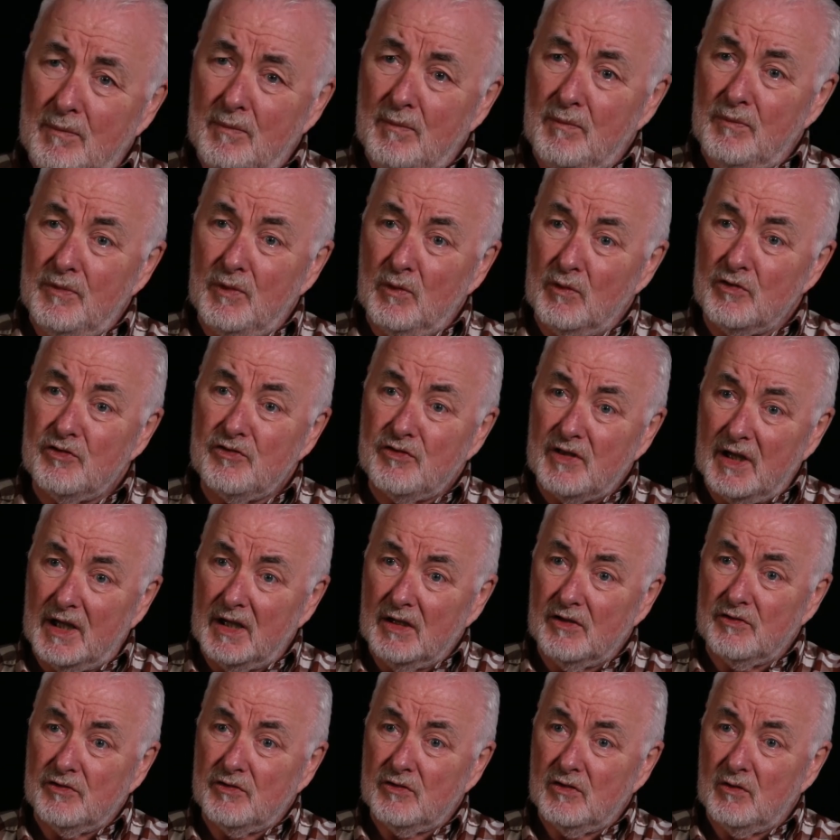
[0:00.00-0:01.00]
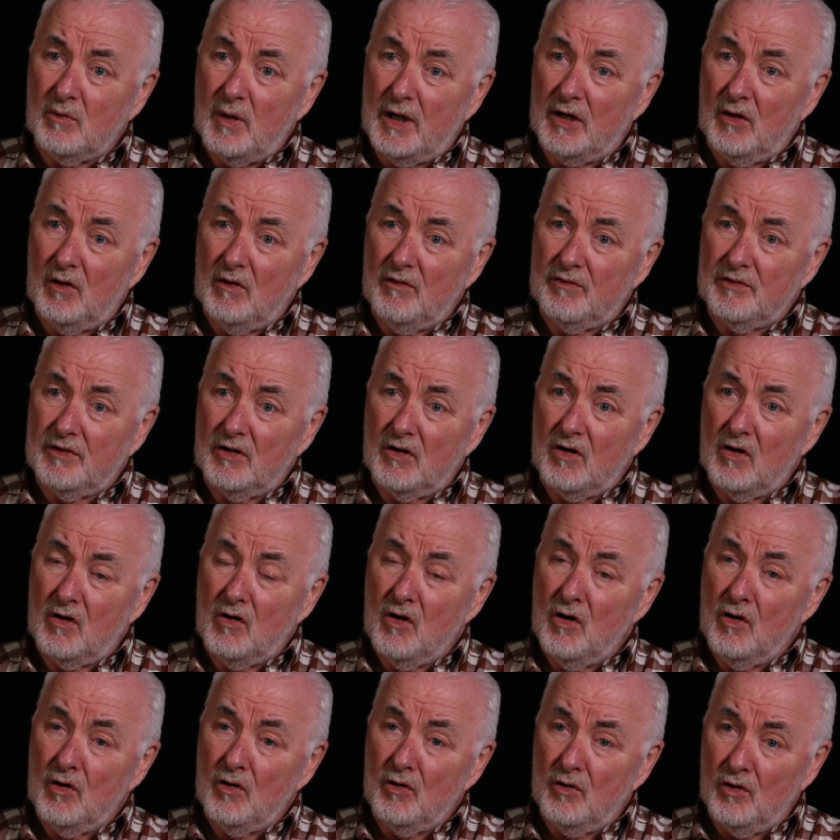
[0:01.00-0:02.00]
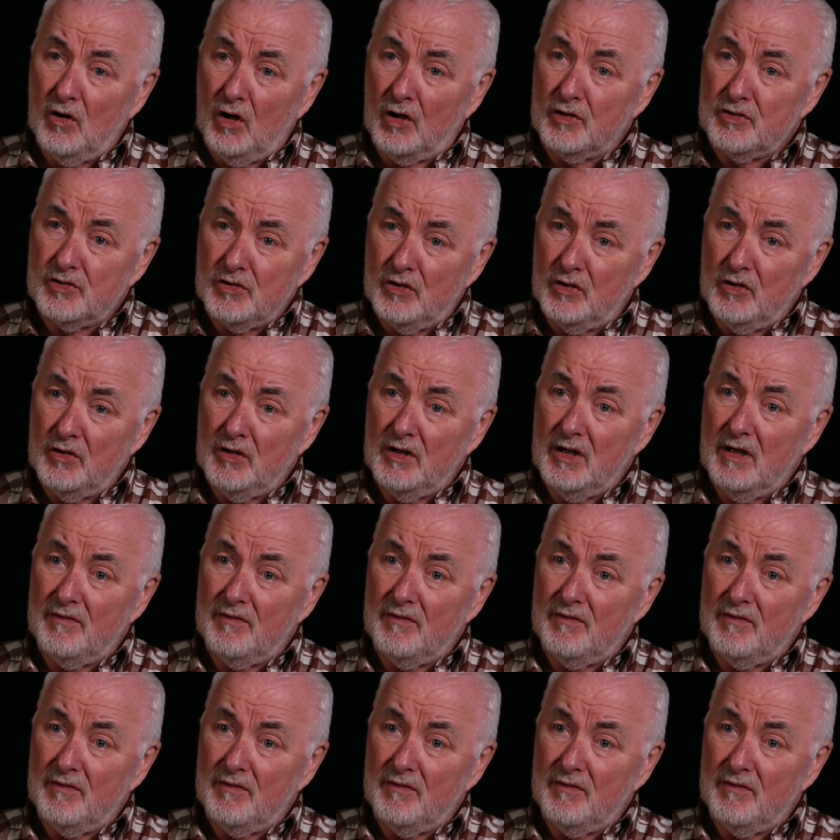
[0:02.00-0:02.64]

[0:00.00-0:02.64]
Those things quite often are not true.